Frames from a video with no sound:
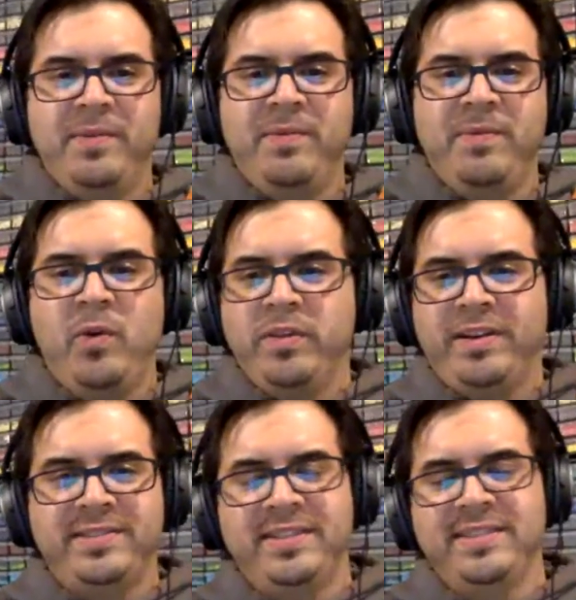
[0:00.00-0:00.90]
North
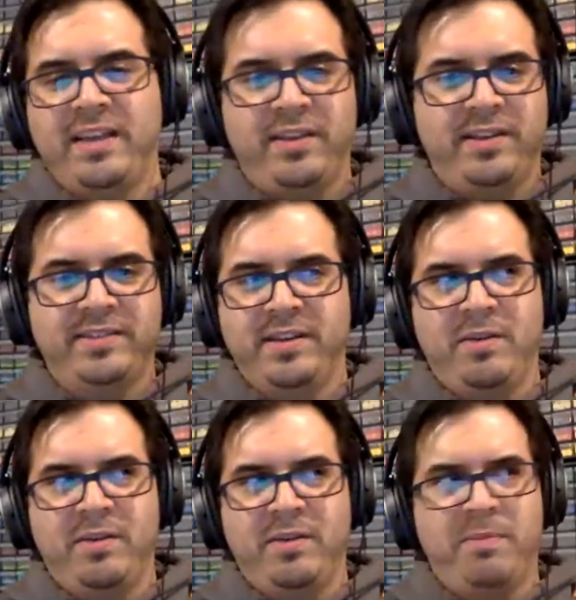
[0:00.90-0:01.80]
Austin and South Austin are
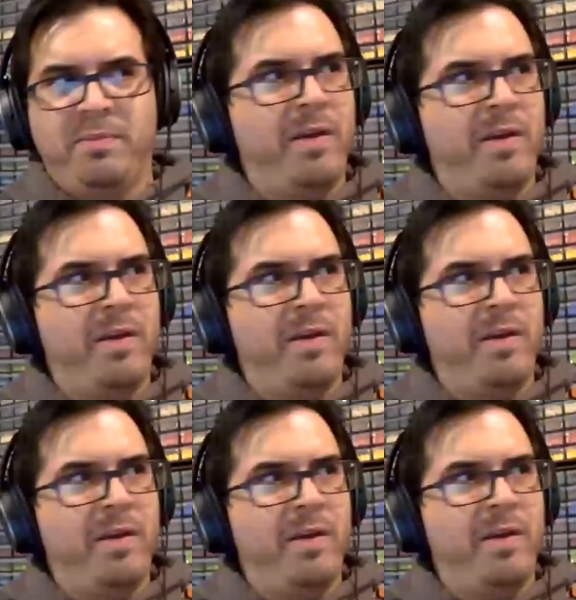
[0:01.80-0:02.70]
probably about an hour and a
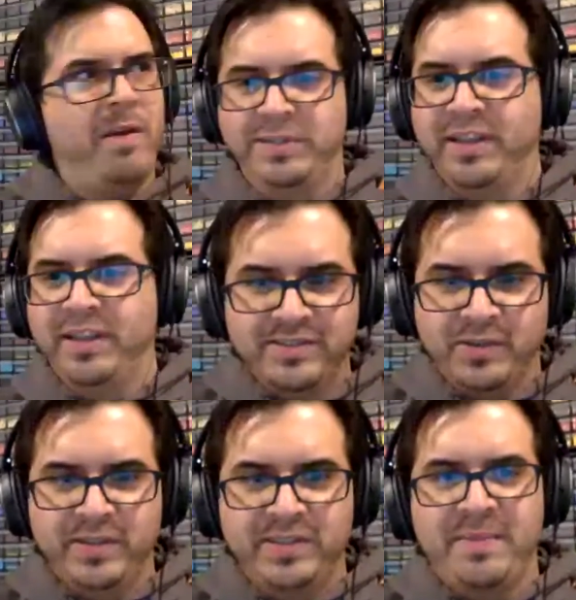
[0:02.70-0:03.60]
half away from each other.
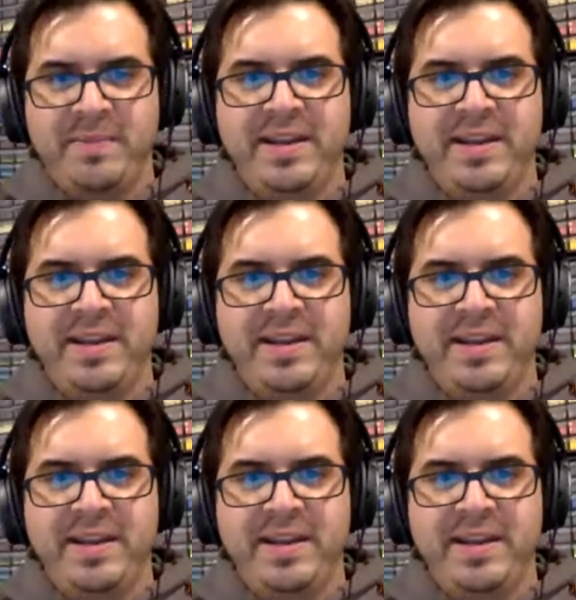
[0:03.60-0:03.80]
So it's a